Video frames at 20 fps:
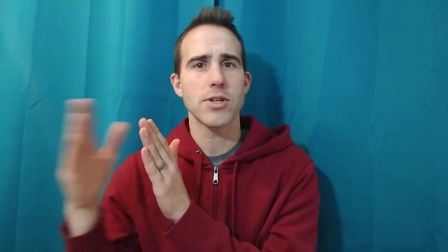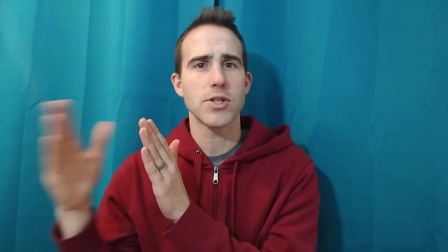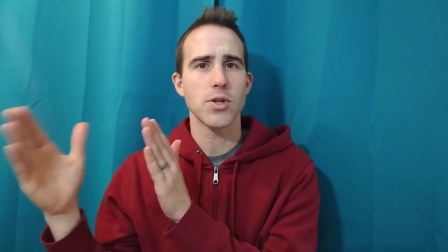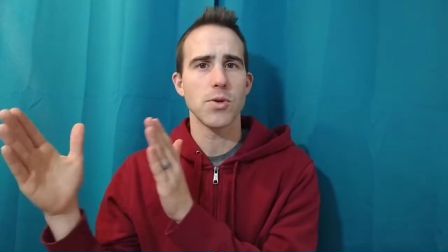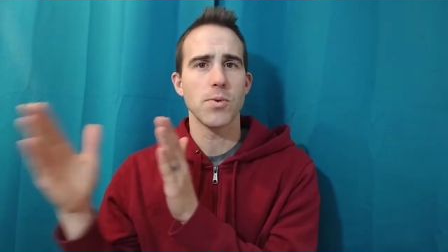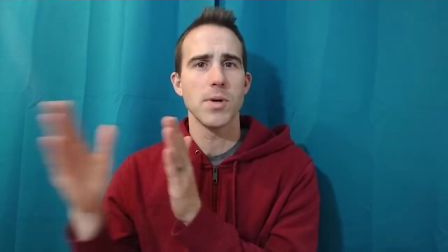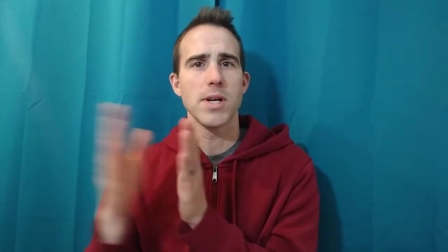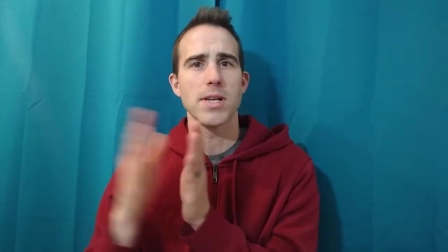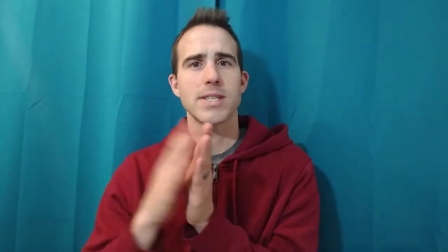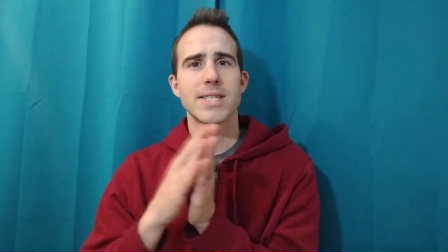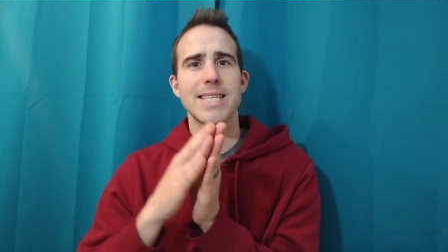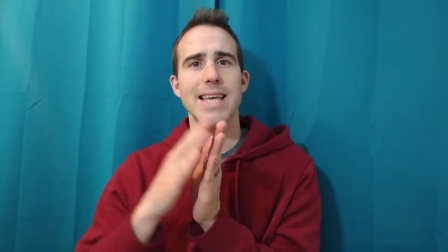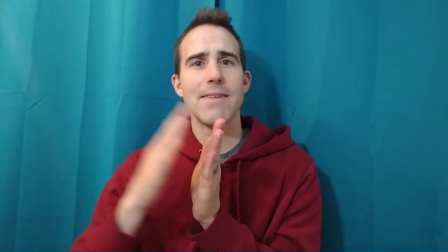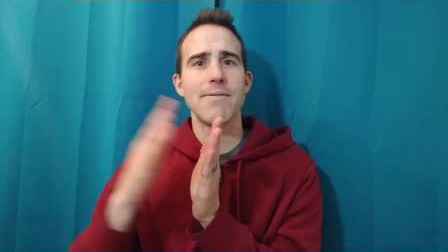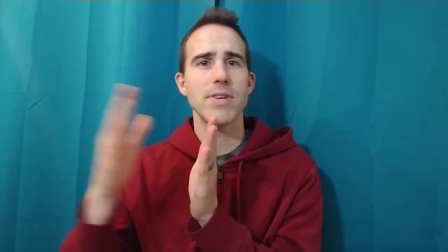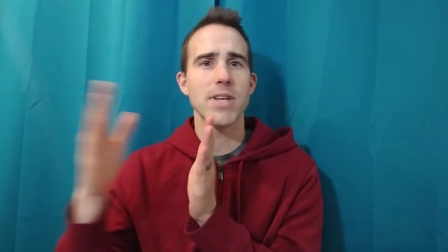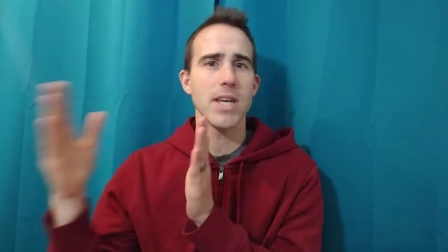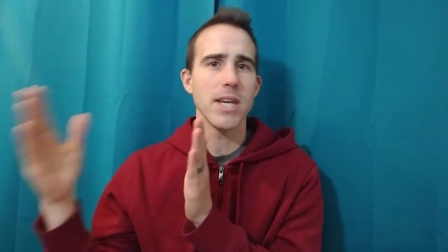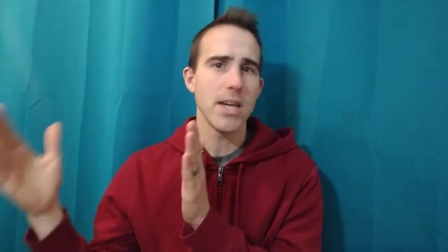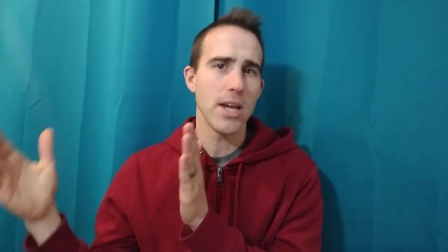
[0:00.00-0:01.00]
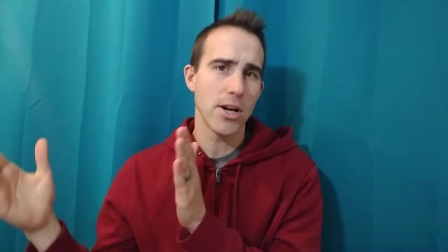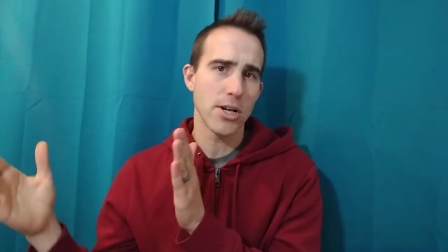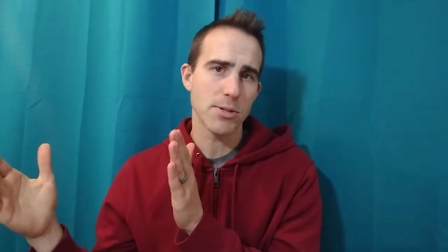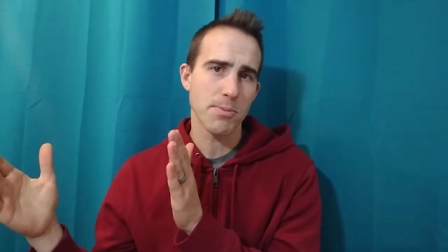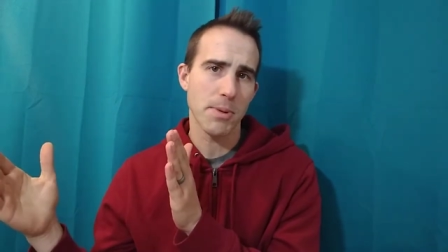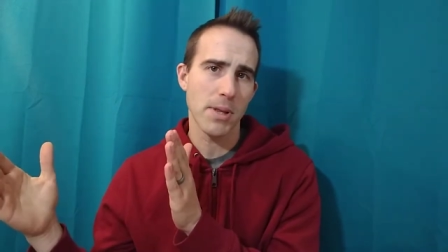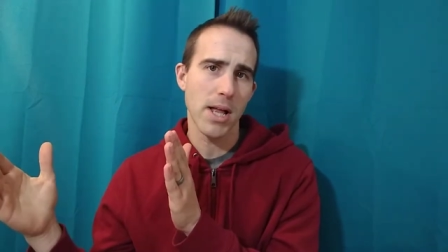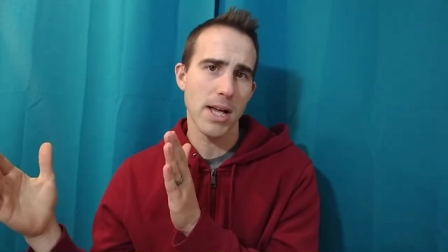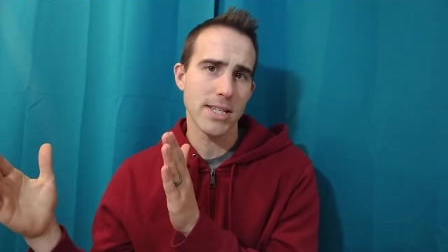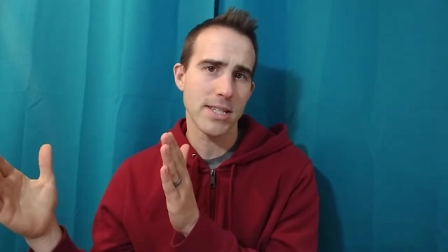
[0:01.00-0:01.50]
So, 70 years
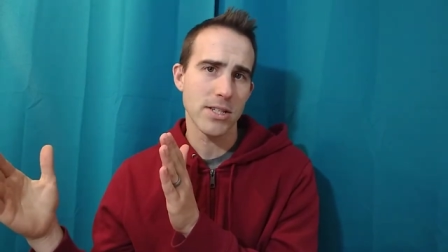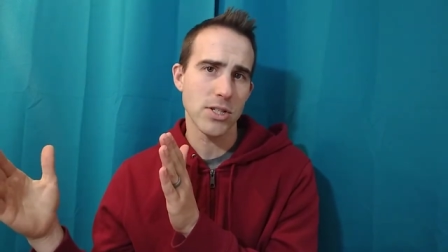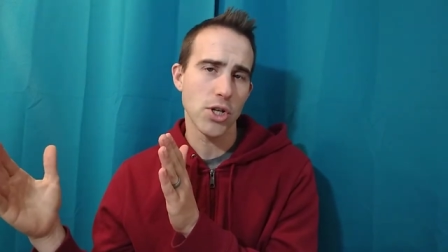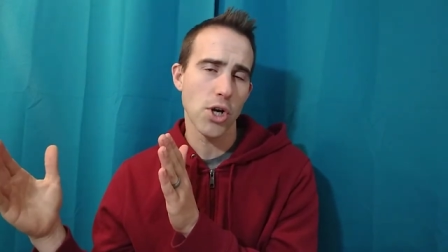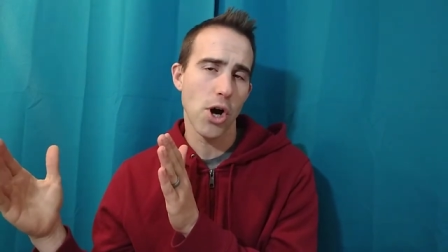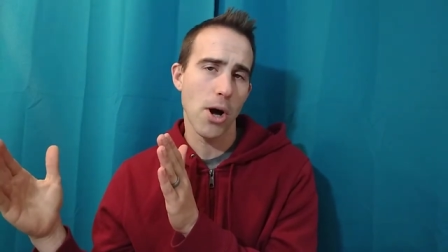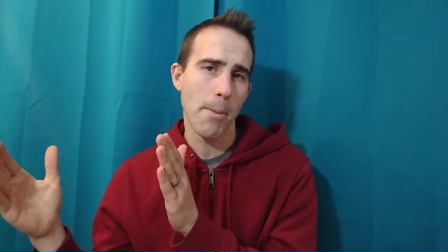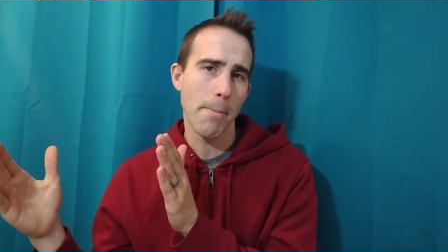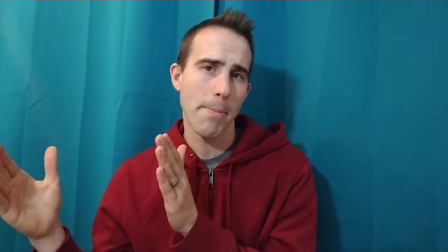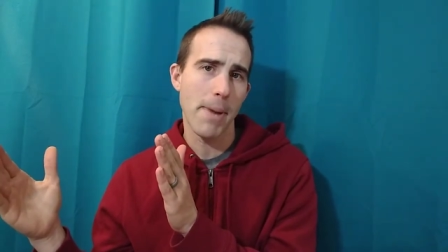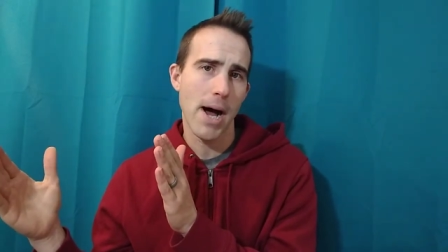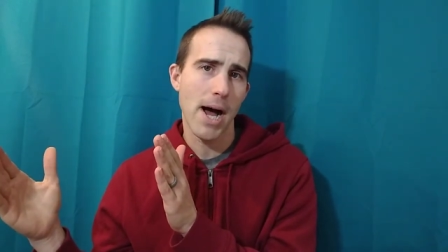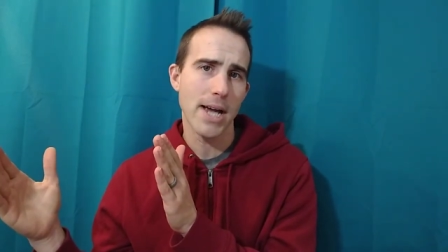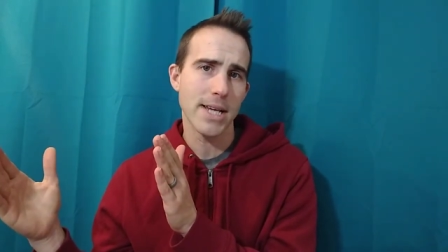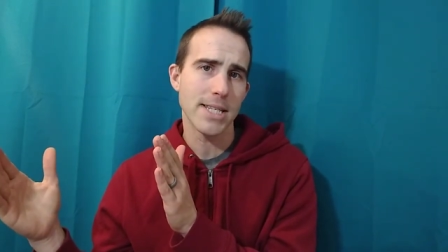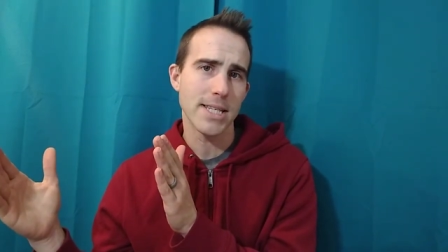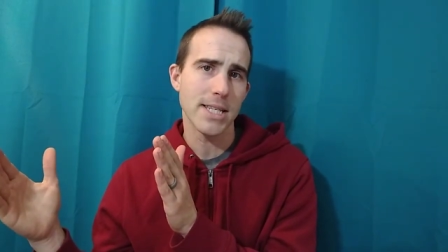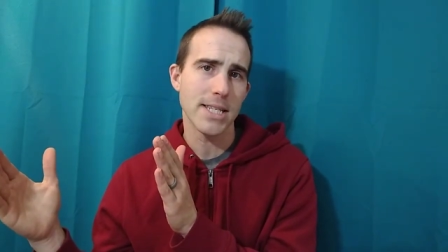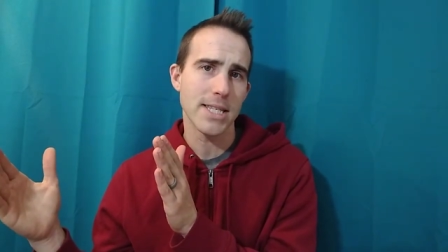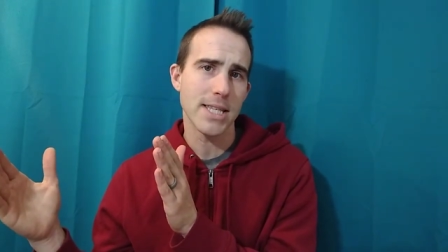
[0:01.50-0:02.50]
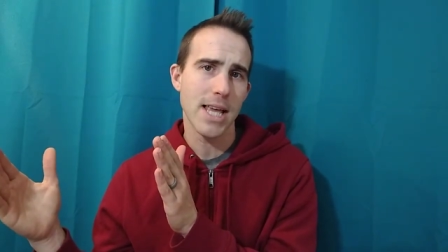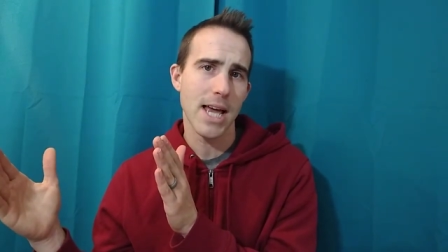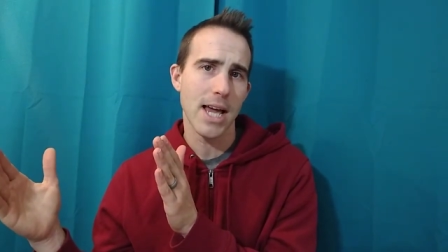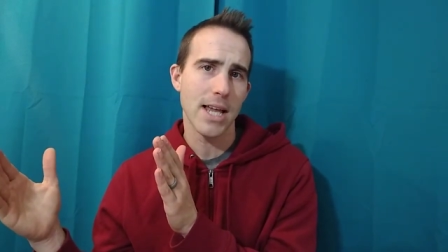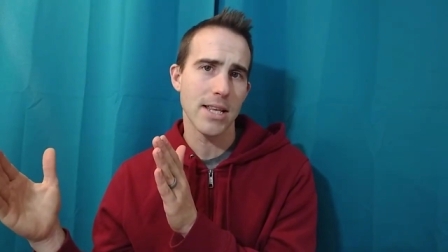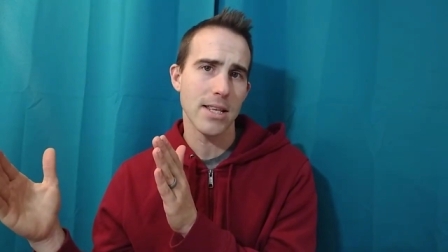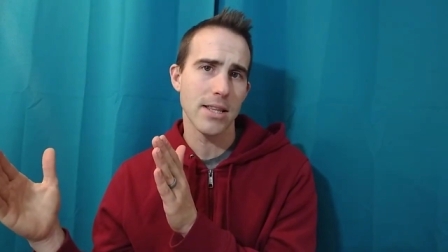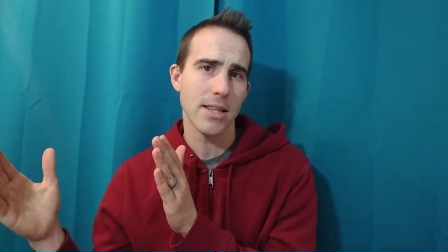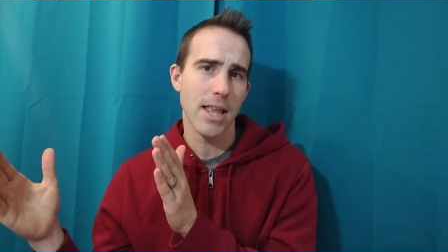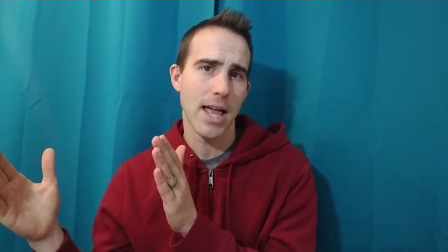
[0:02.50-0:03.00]
plus has gone by since
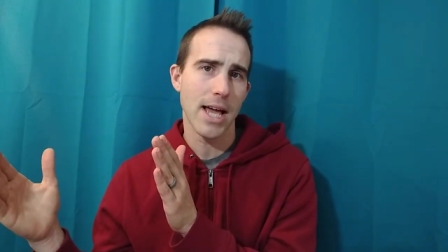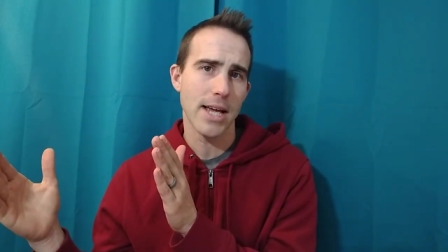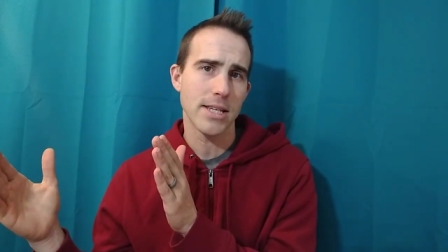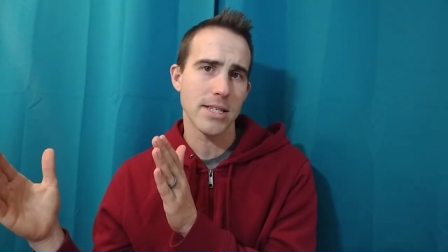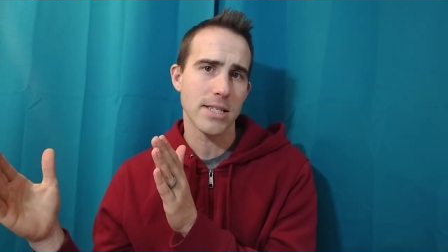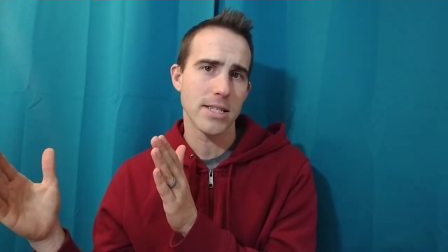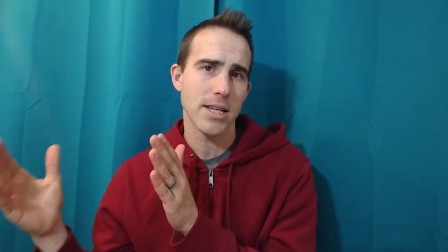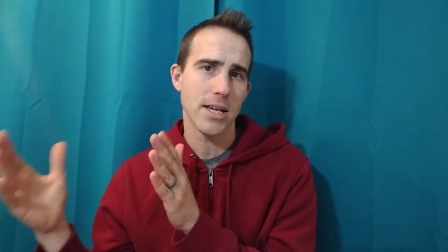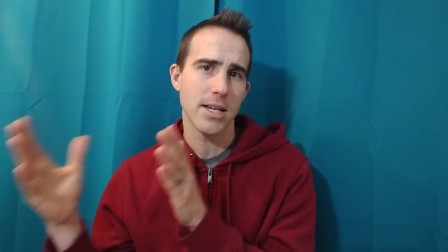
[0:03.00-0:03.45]
that last,